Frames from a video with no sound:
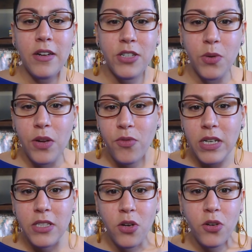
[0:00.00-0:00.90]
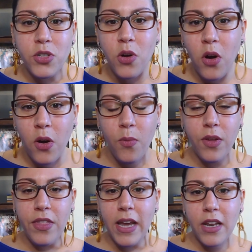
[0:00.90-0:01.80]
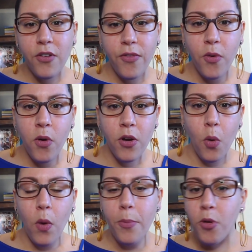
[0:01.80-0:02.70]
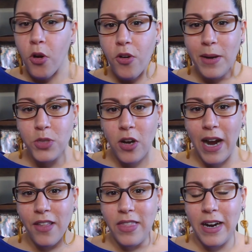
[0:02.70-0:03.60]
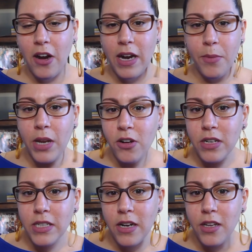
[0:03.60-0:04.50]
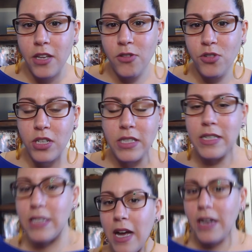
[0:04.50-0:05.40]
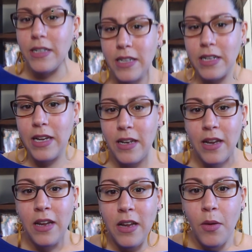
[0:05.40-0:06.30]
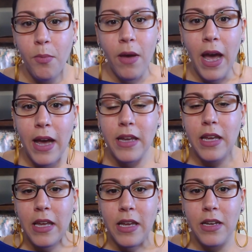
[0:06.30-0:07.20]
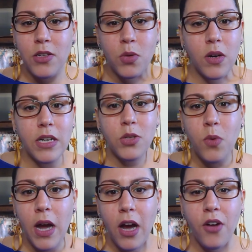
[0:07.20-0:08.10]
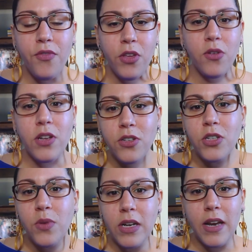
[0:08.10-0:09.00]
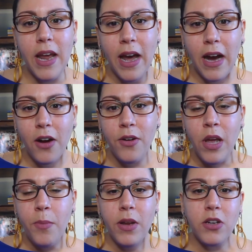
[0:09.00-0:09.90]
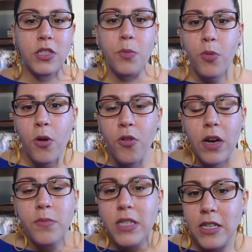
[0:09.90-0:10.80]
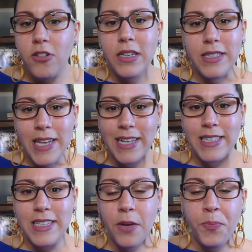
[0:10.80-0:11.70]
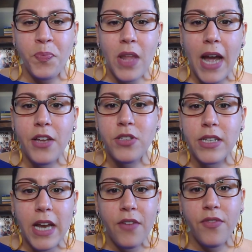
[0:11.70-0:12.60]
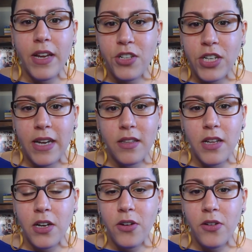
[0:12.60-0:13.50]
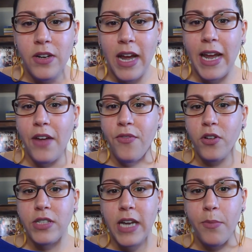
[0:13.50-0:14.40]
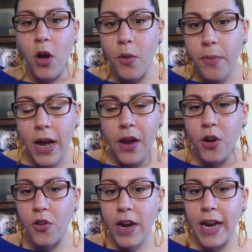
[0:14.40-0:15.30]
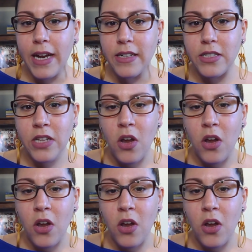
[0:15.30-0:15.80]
doing research on what they can afford or what programs are out there. And I'm here to tell you, just as I did it back in 2012, you can do it now because the programs still exist. I used an FHA loan. I had first-time home buyer grants.